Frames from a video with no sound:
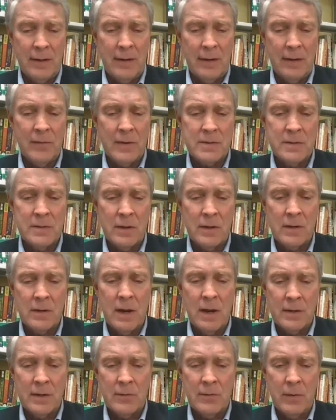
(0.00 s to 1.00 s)
this
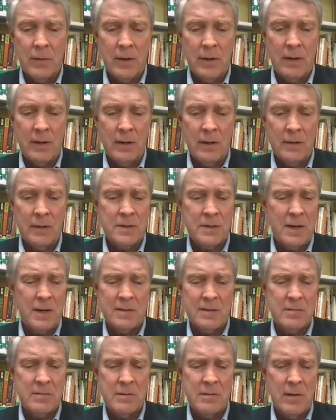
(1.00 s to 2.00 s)
country
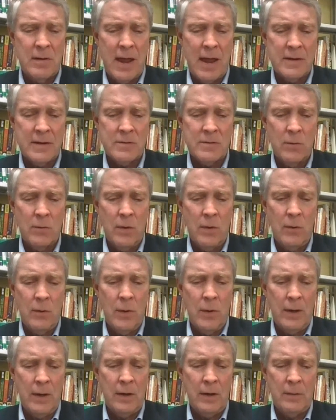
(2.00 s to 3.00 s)
just last
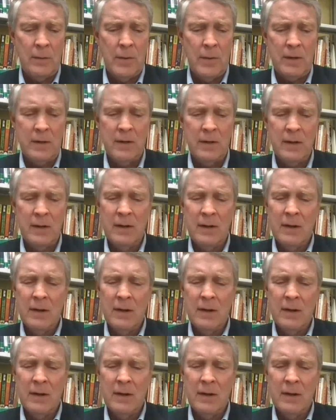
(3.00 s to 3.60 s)
week, but